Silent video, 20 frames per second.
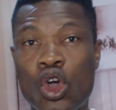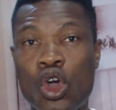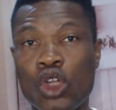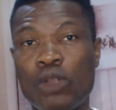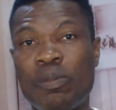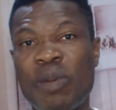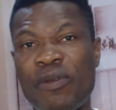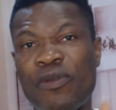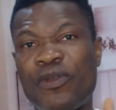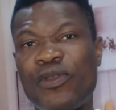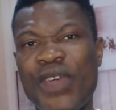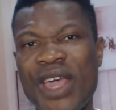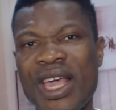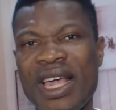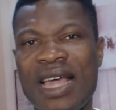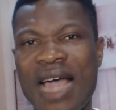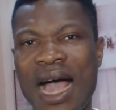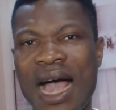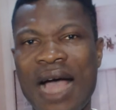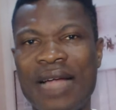could be
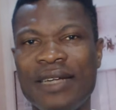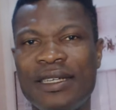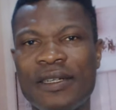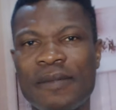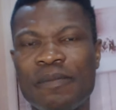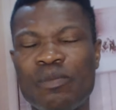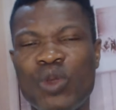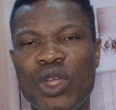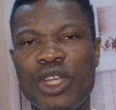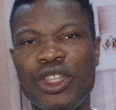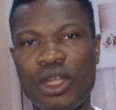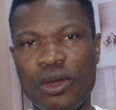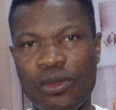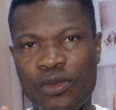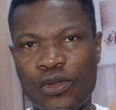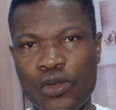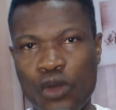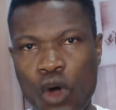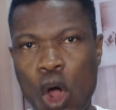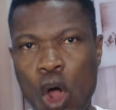fingered in the
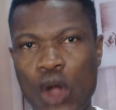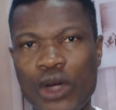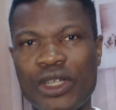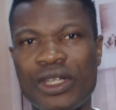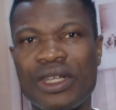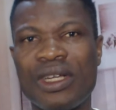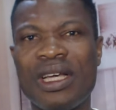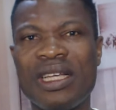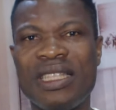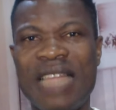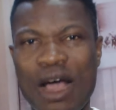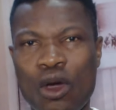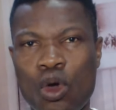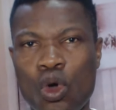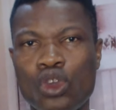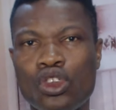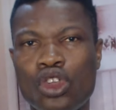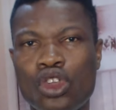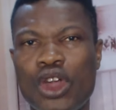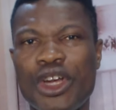fraud that
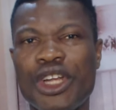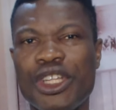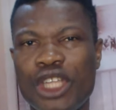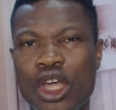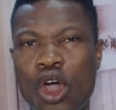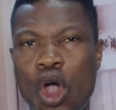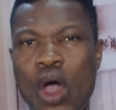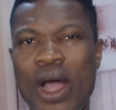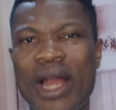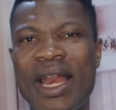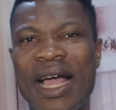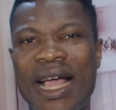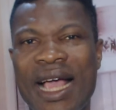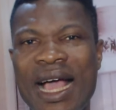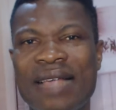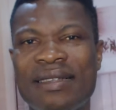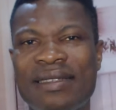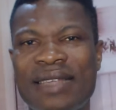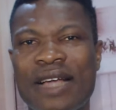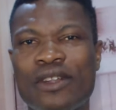goes on in the oil and
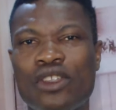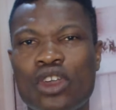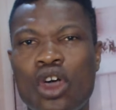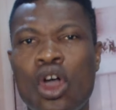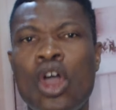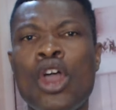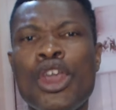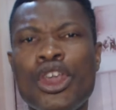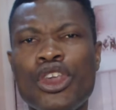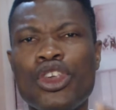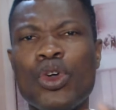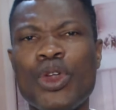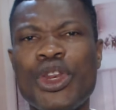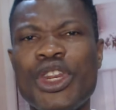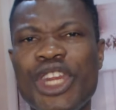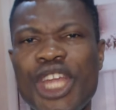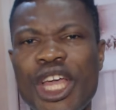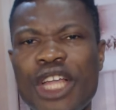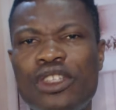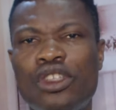gas sector, you
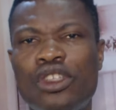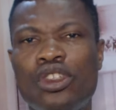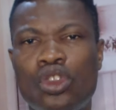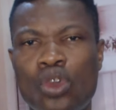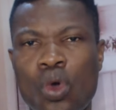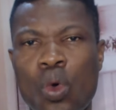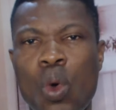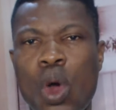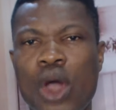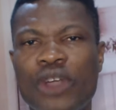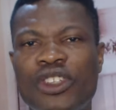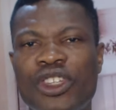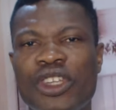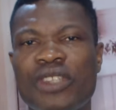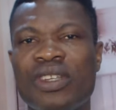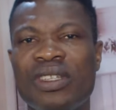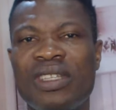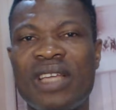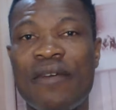need to watch this